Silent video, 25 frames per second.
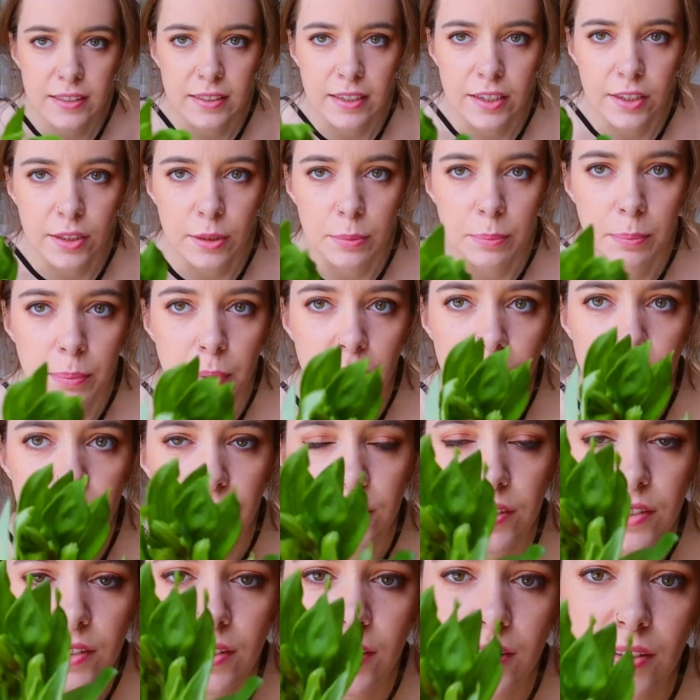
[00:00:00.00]
little
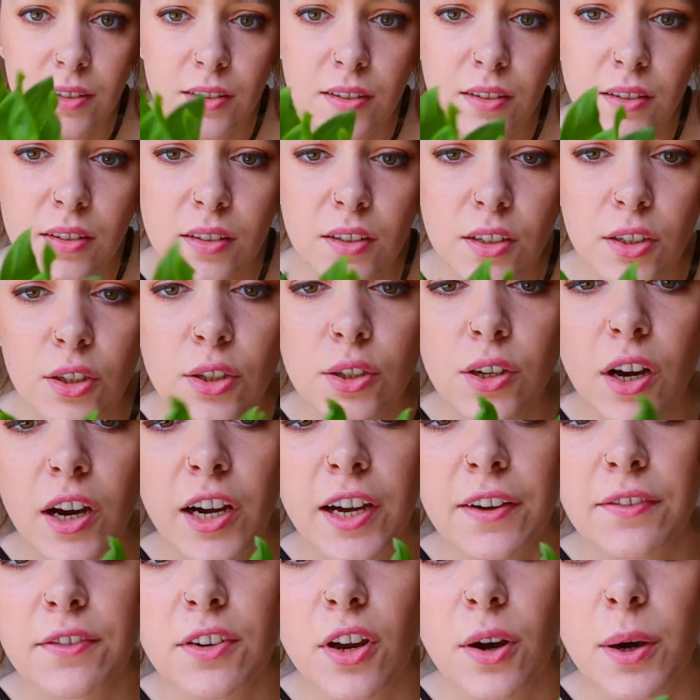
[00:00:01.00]
buds, I
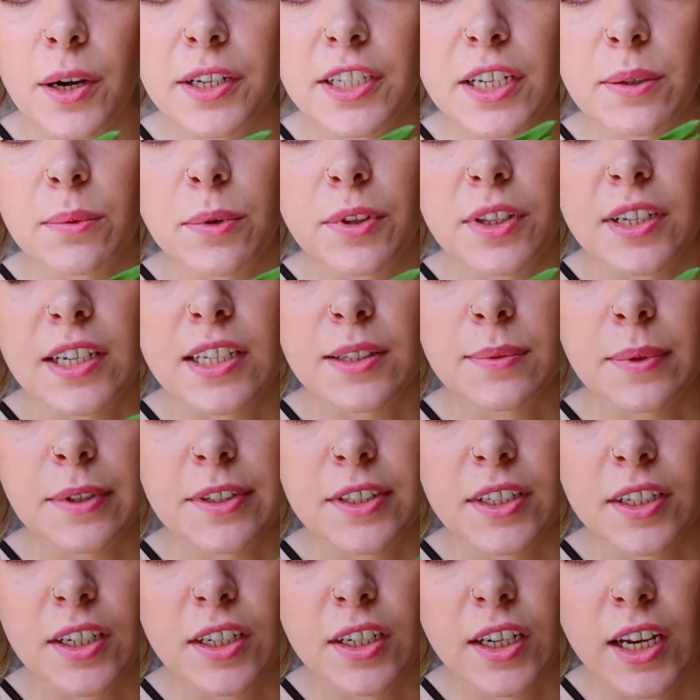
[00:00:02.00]
have no idea what these
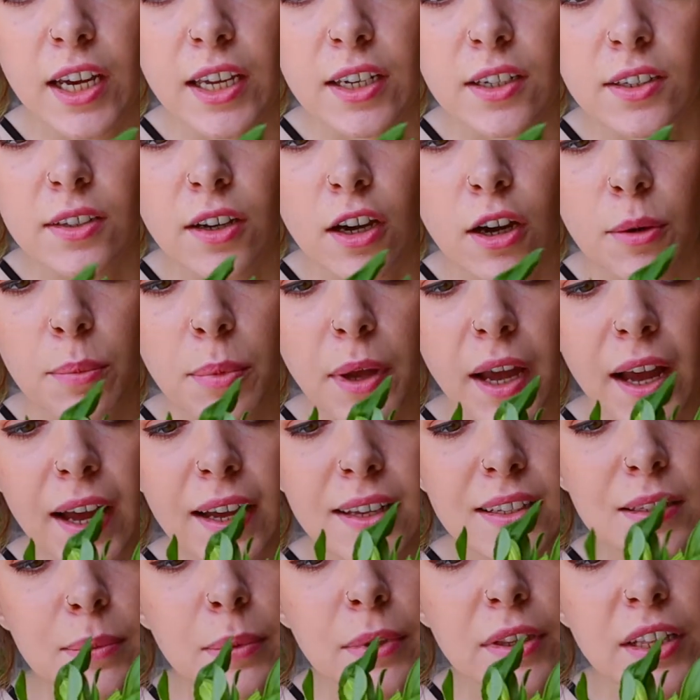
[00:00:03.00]
ones are gonna end up
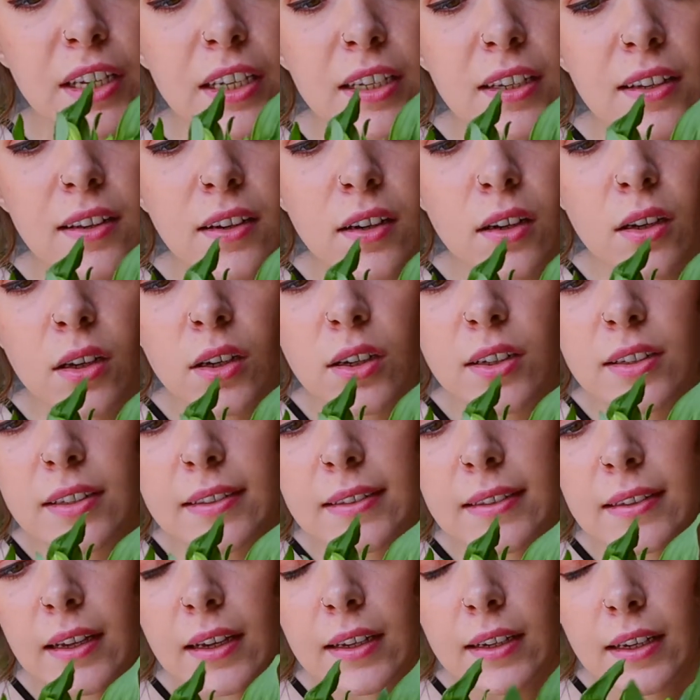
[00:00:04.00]
as, but they look
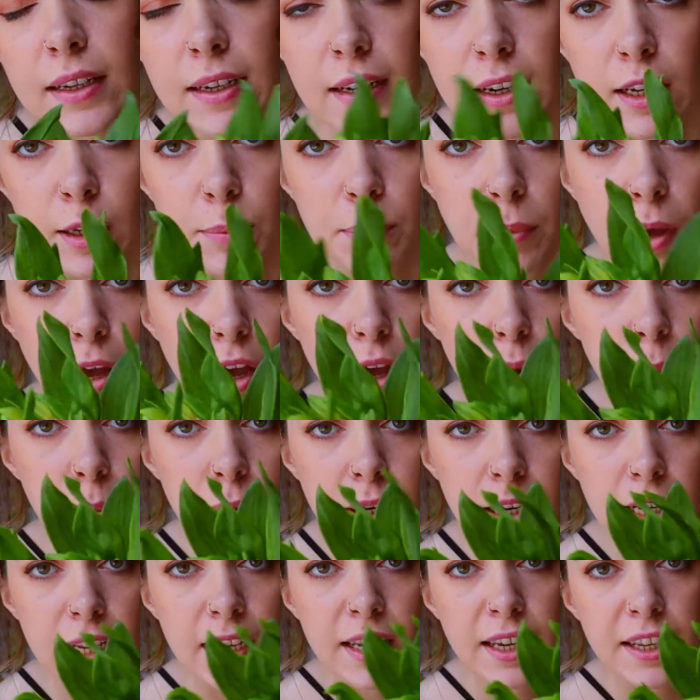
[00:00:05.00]
slightly like
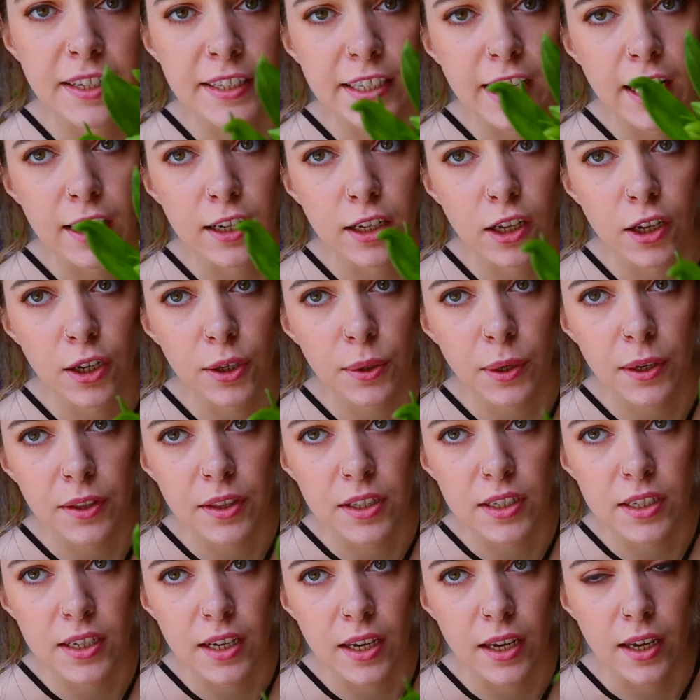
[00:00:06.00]
purpley and yellow at
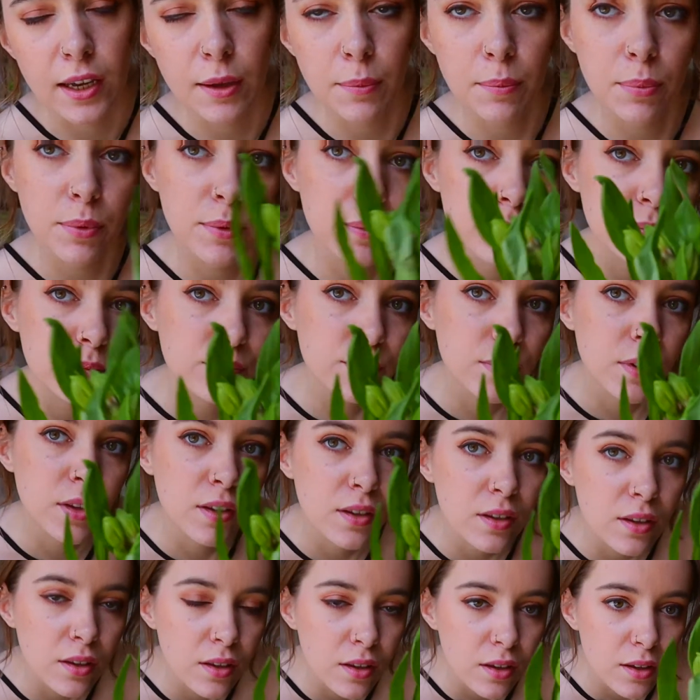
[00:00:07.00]
the tip.
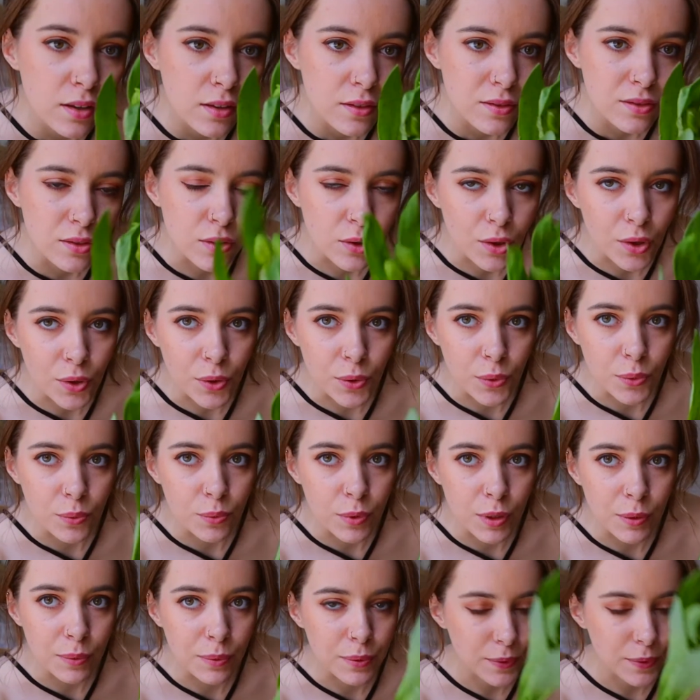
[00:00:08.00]
So we will